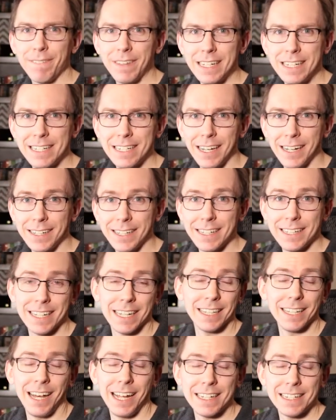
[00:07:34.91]
studies
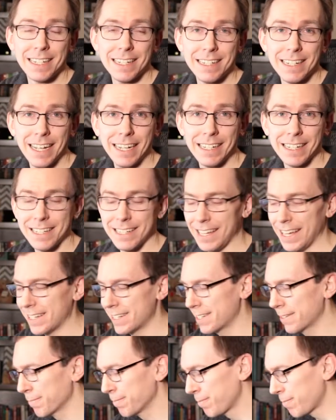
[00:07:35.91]
and lots of data
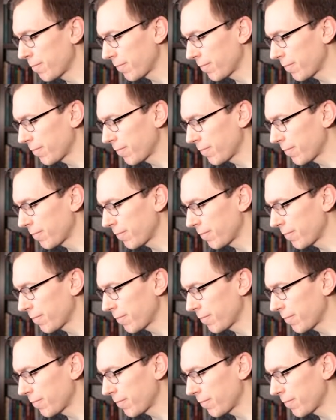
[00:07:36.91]
sets.